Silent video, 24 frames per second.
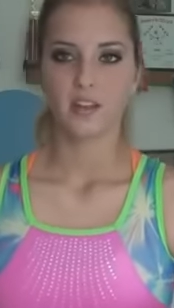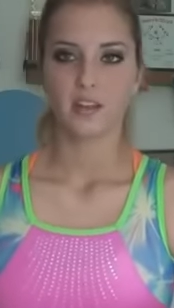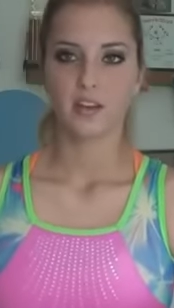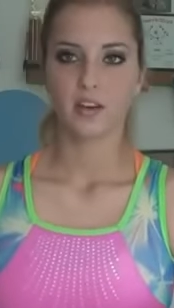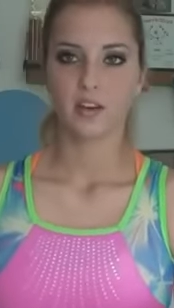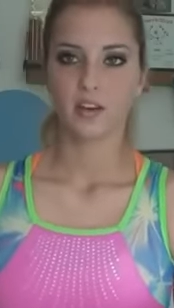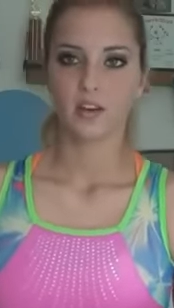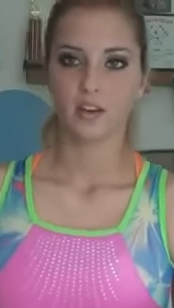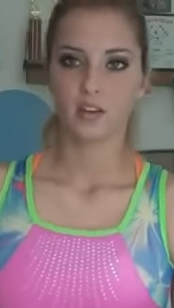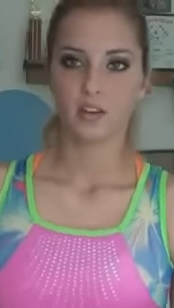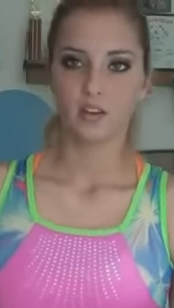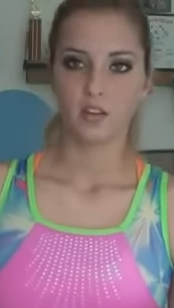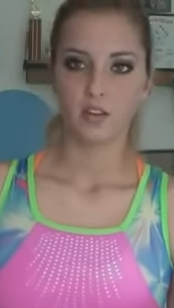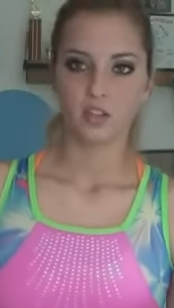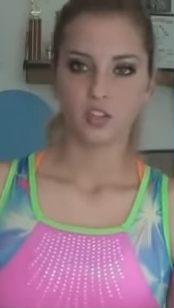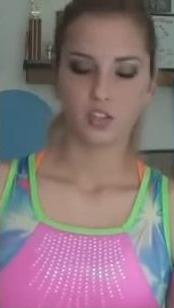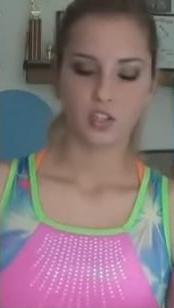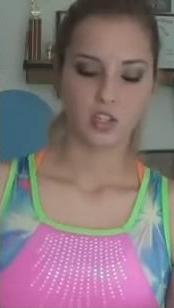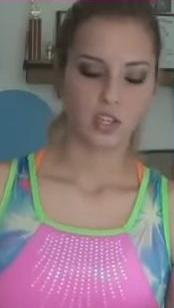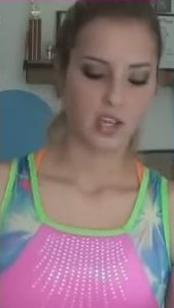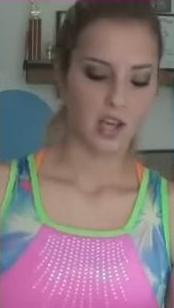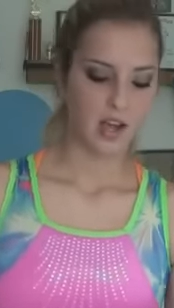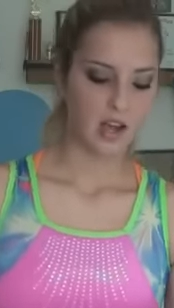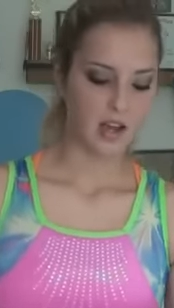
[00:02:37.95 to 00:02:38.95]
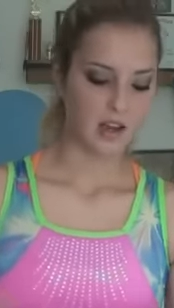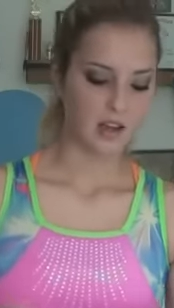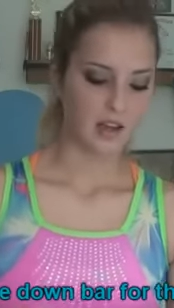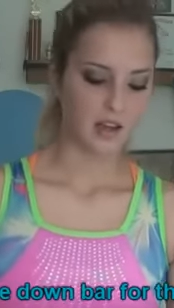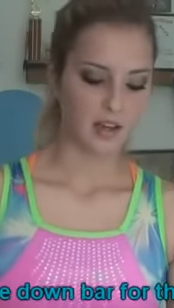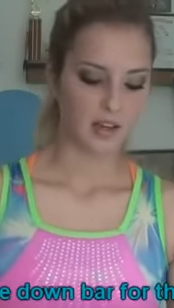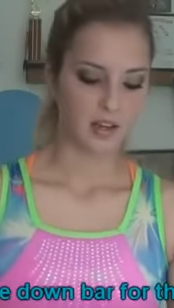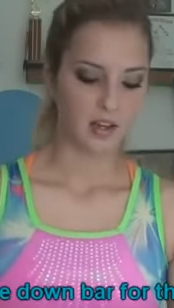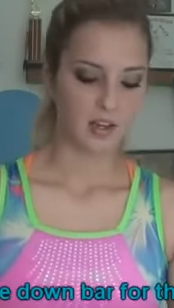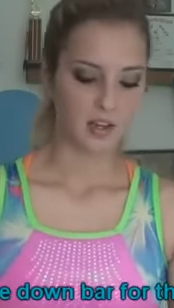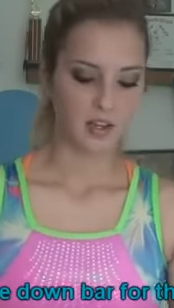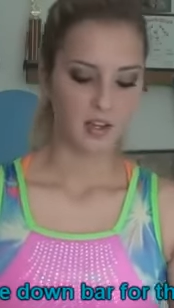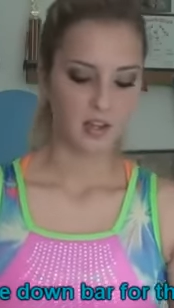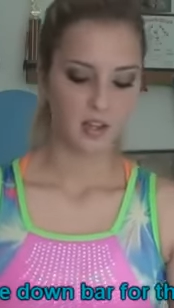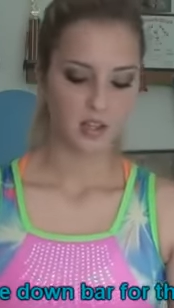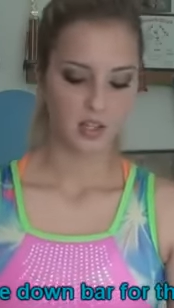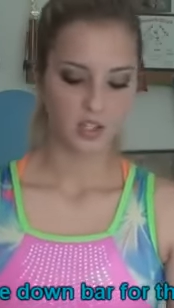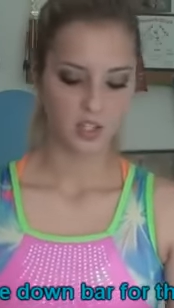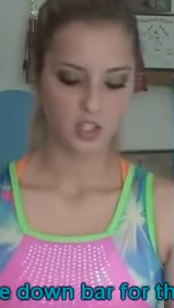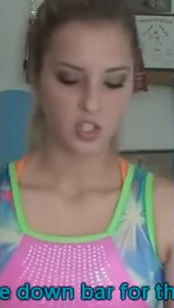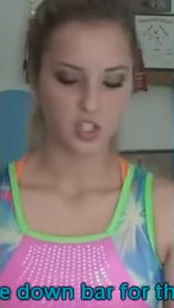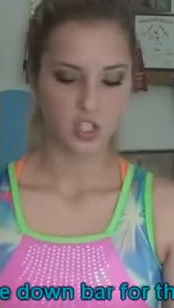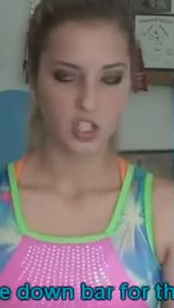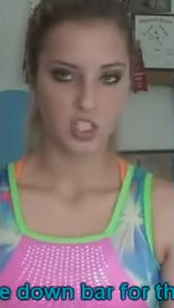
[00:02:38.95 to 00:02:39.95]
They're usually on
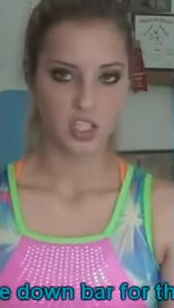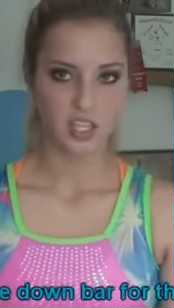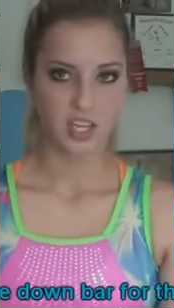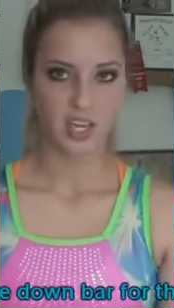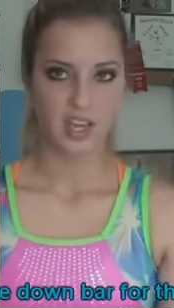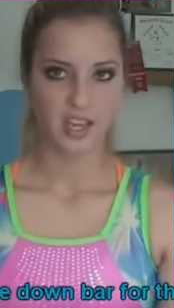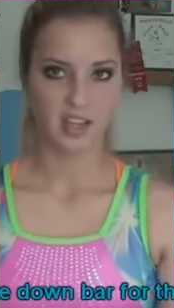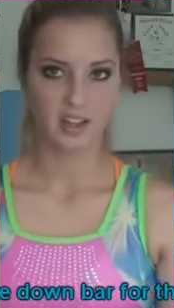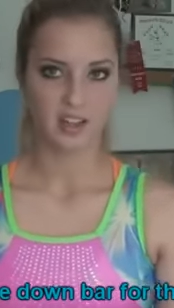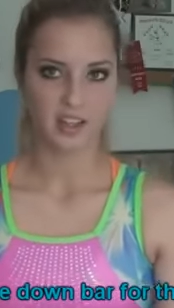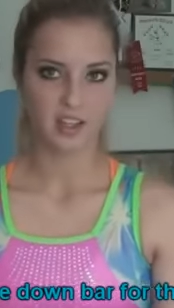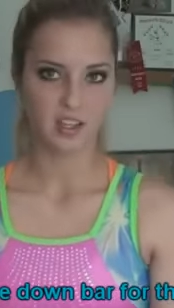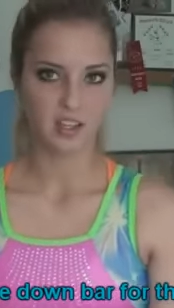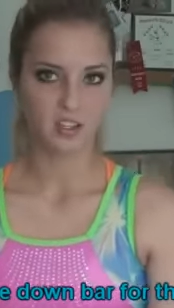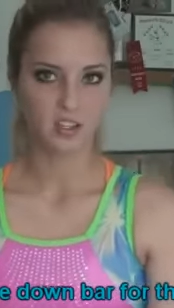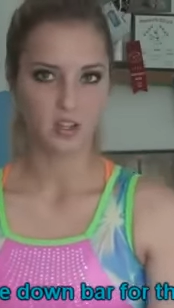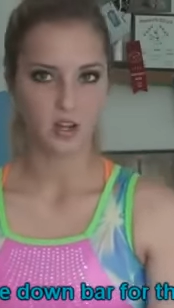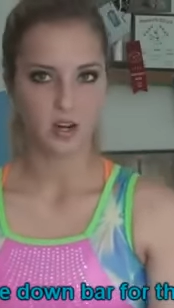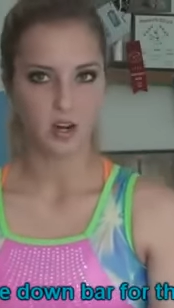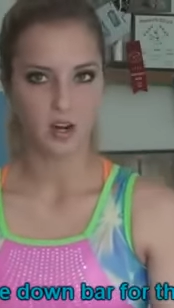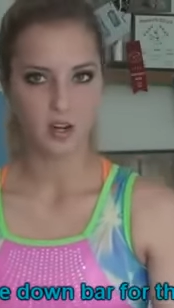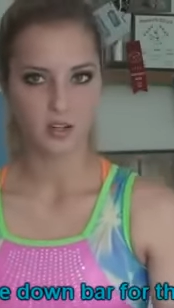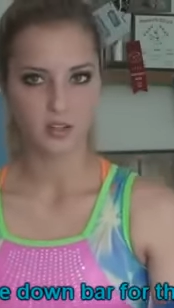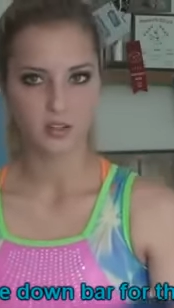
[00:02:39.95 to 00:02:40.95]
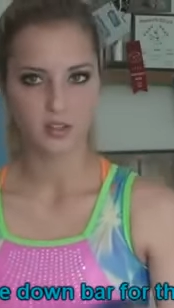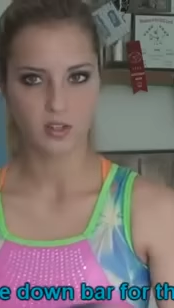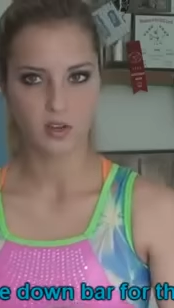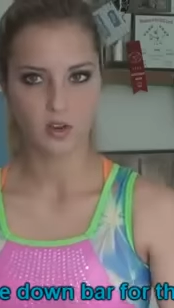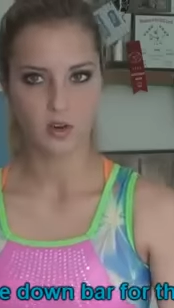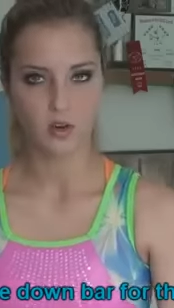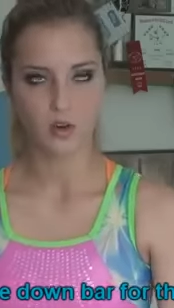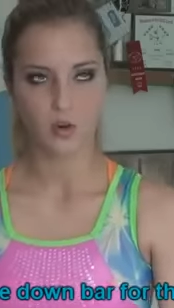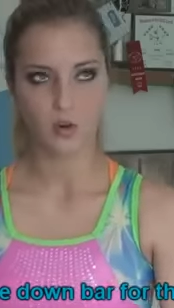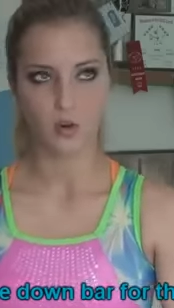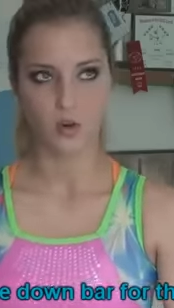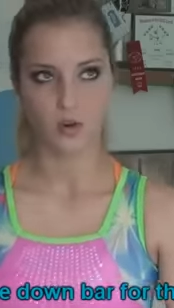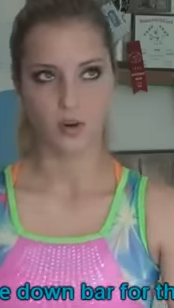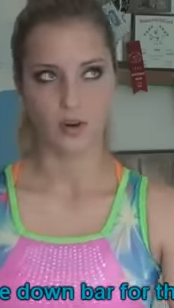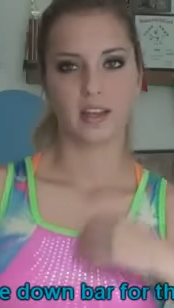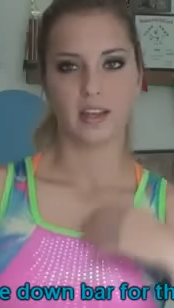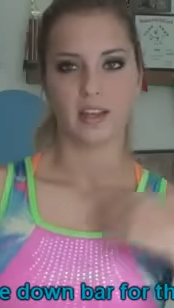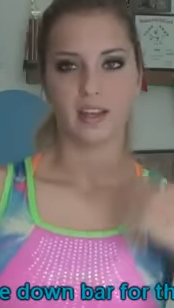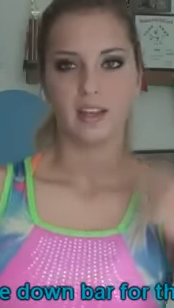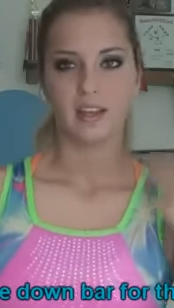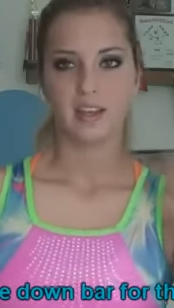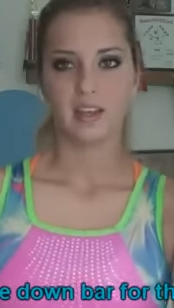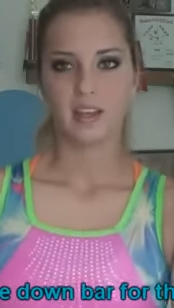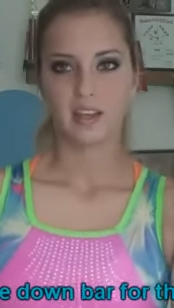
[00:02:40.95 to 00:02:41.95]
GK leotards or
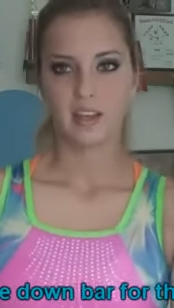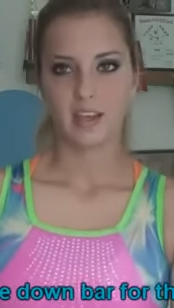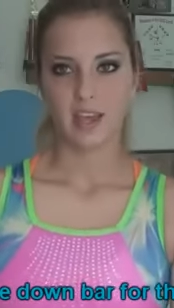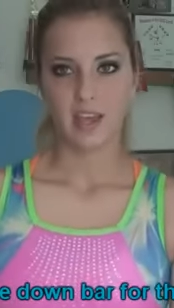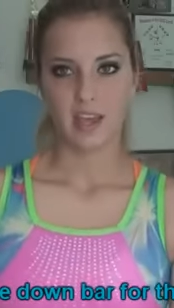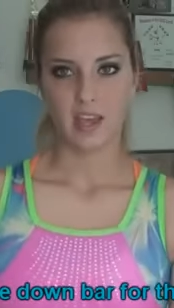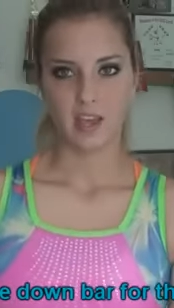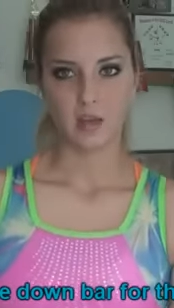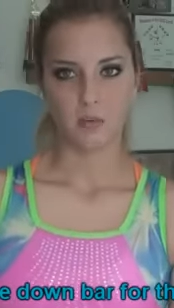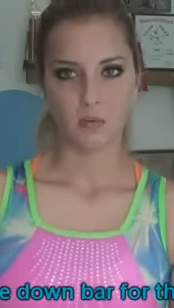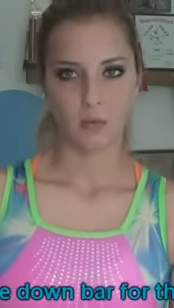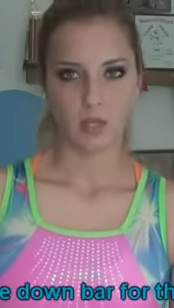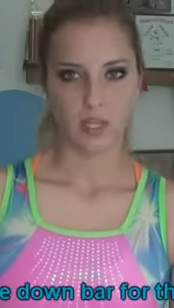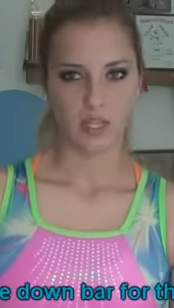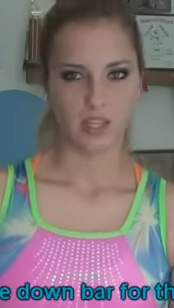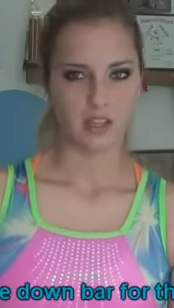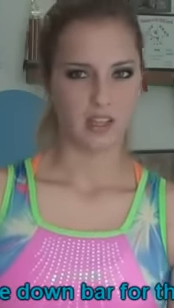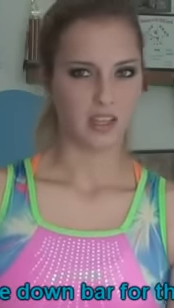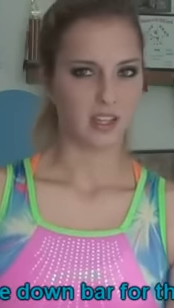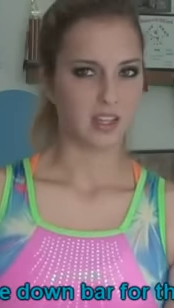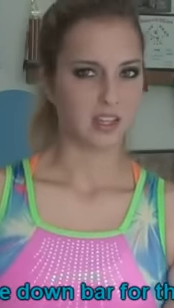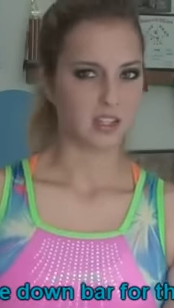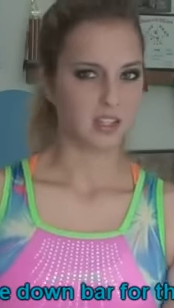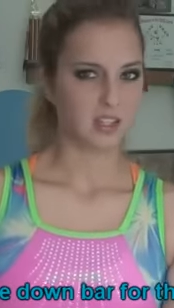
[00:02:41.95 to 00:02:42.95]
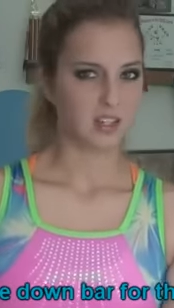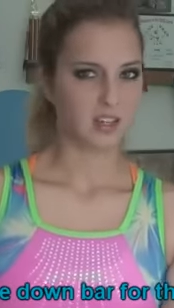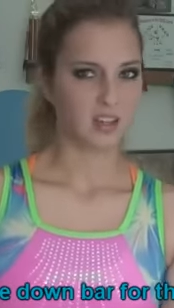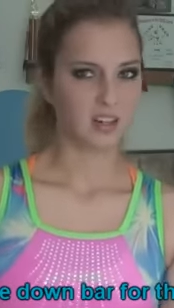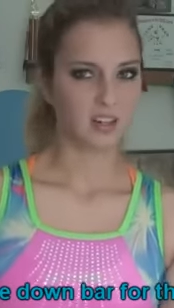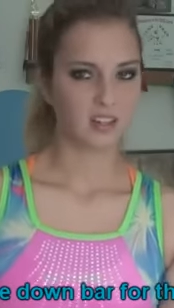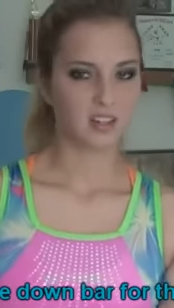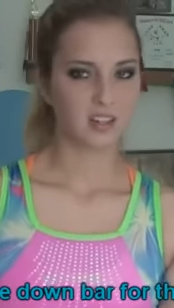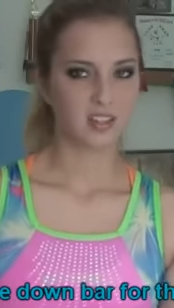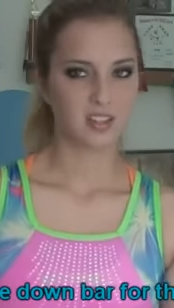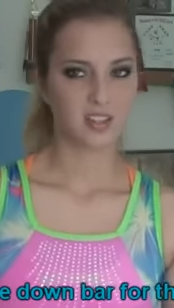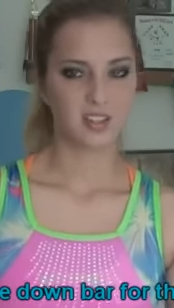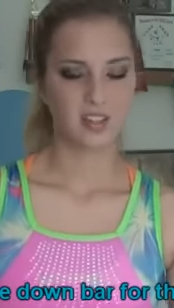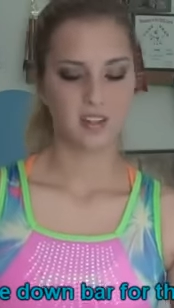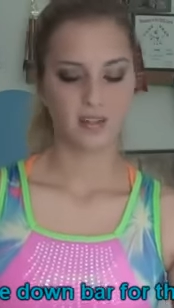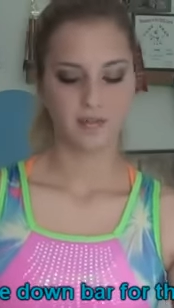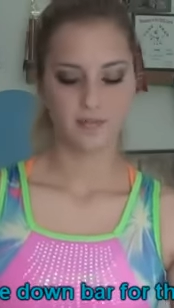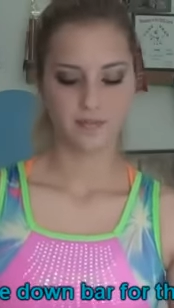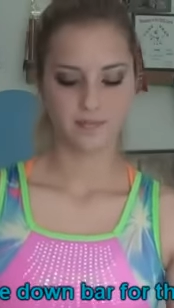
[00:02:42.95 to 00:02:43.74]
like KB leotards.